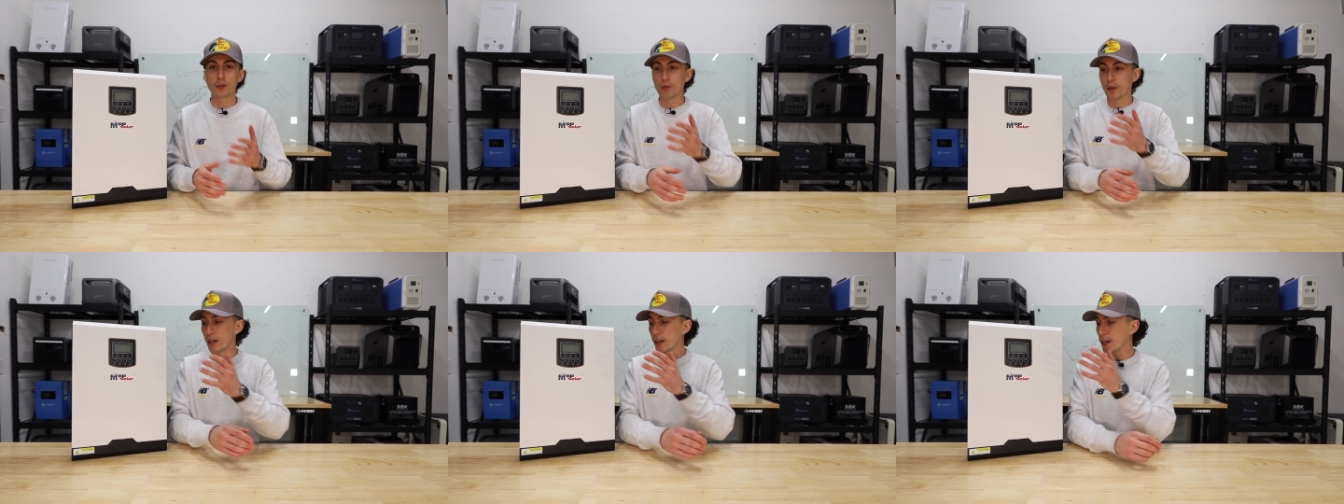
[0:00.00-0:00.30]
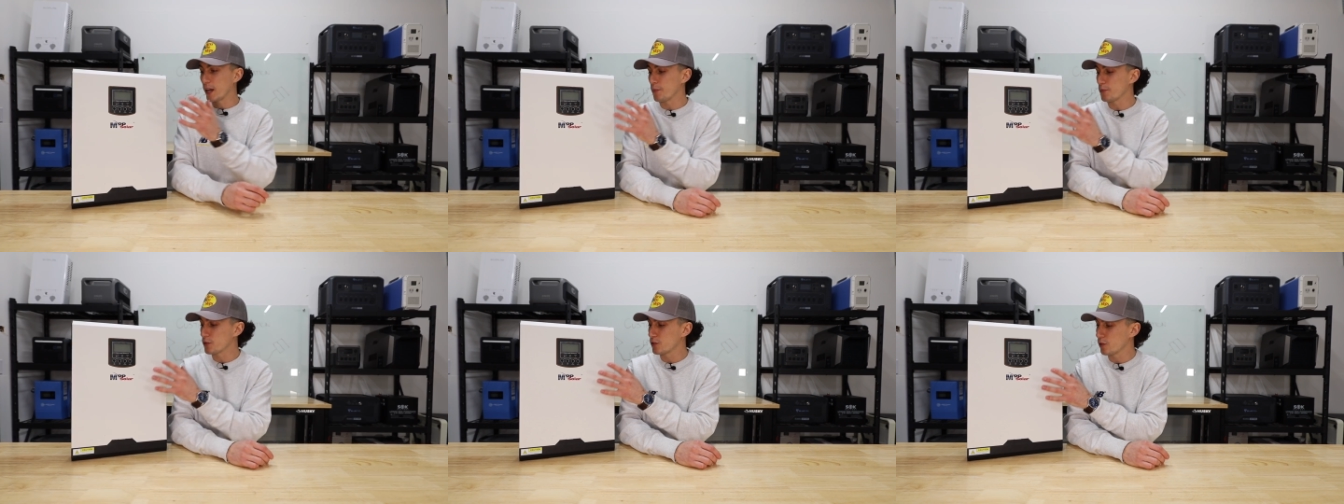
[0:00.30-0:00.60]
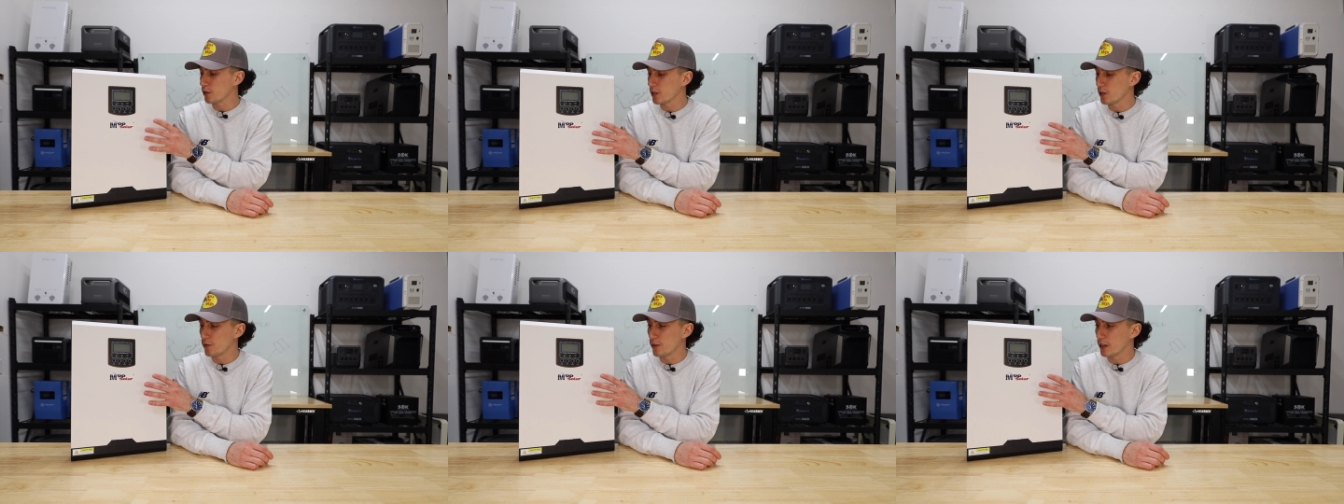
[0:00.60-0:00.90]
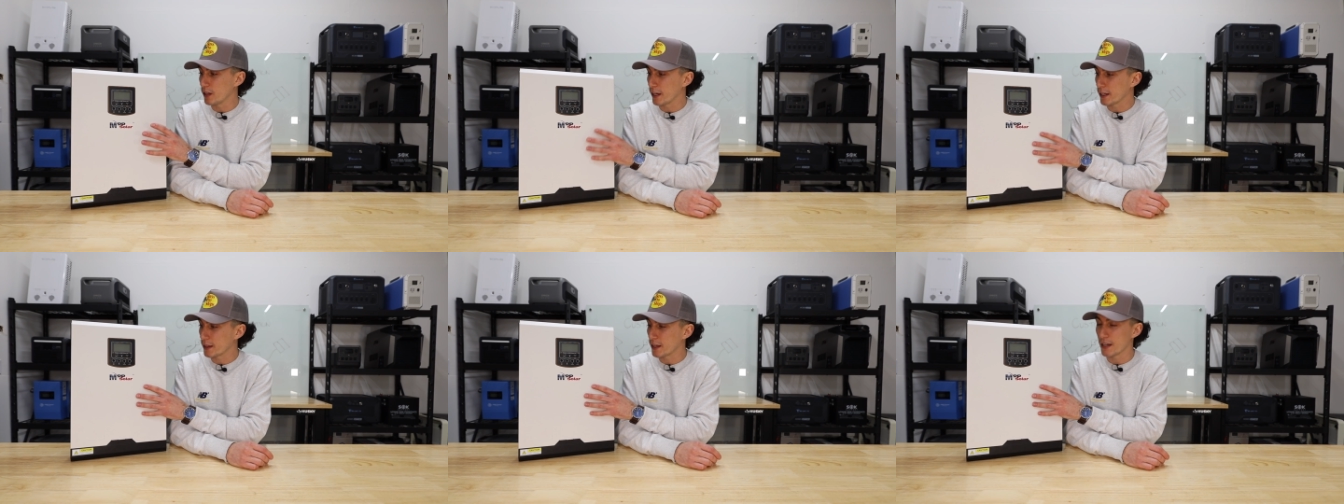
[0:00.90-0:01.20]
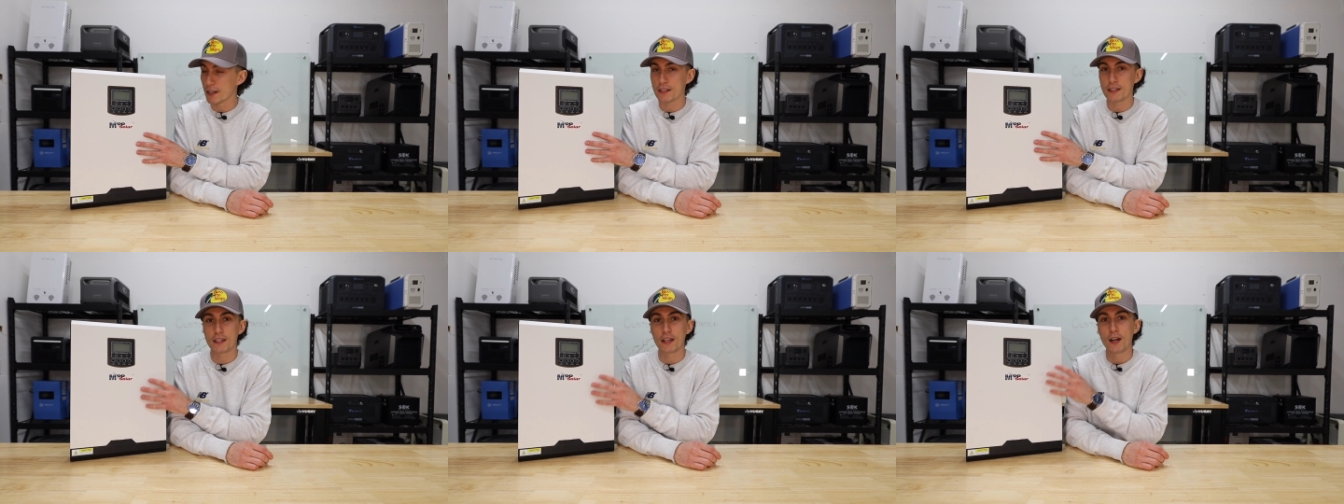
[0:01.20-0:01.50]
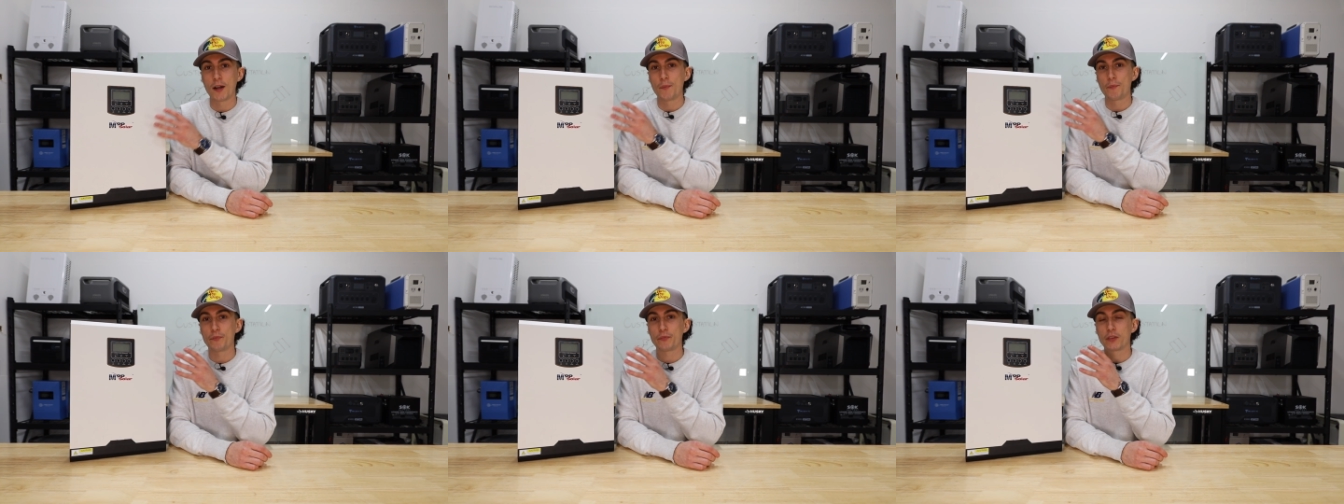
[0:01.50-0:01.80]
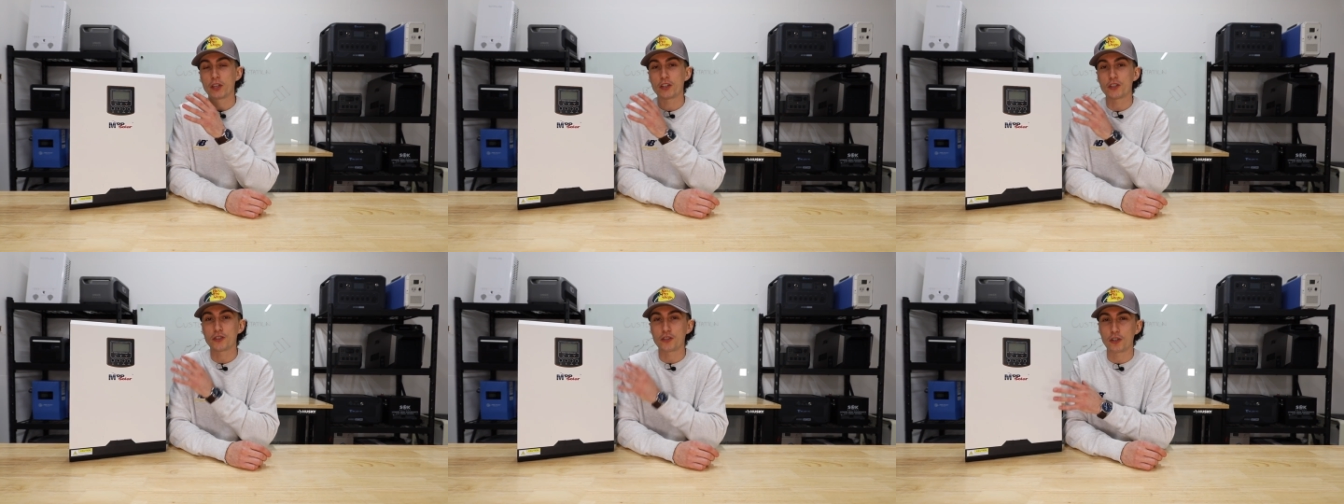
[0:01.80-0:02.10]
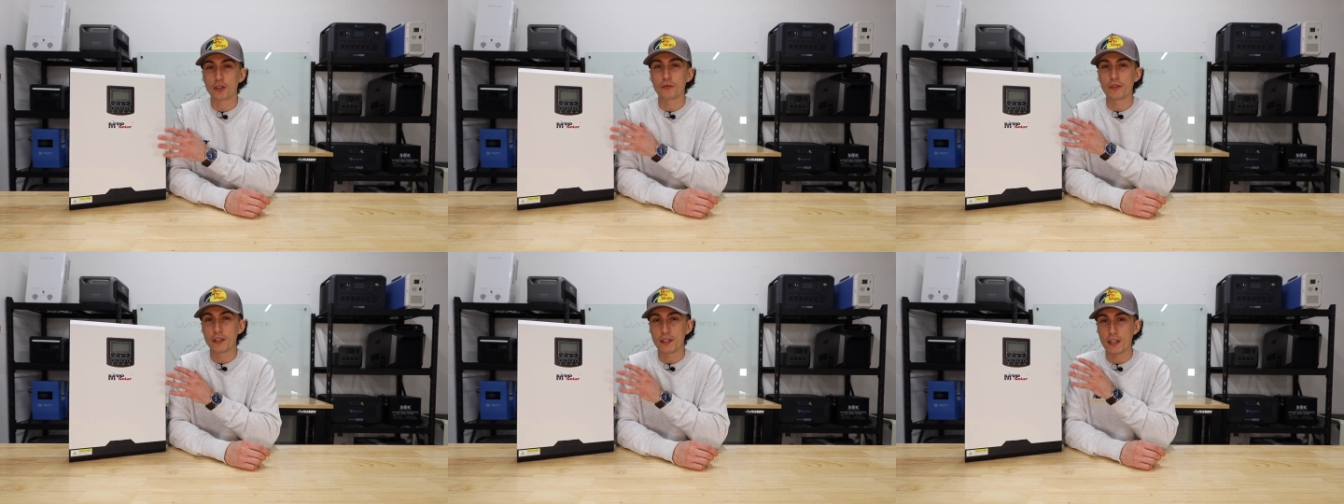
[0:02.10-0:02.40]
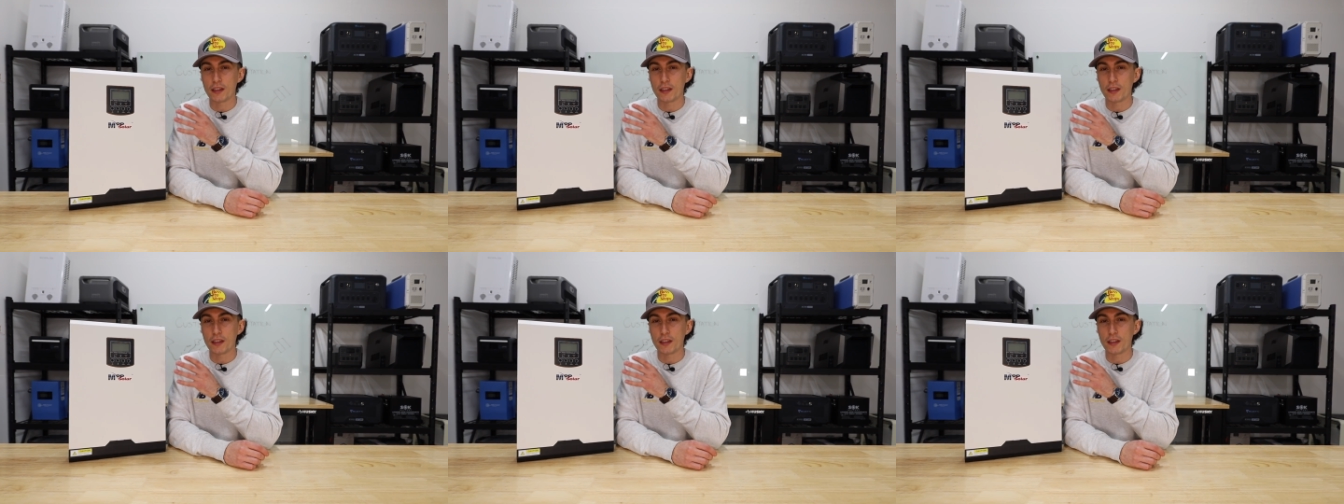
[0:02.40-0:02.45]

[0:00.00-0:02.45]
when it comes to a unit like this, the service